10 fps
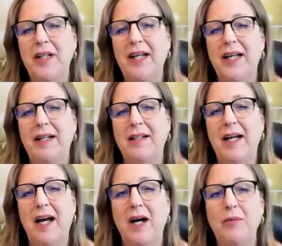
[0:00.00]
And
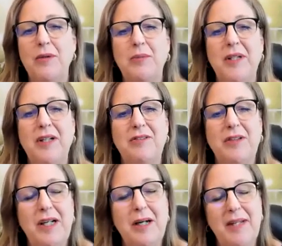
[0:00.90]
how would we
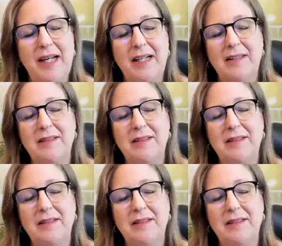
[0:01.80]
overcome that?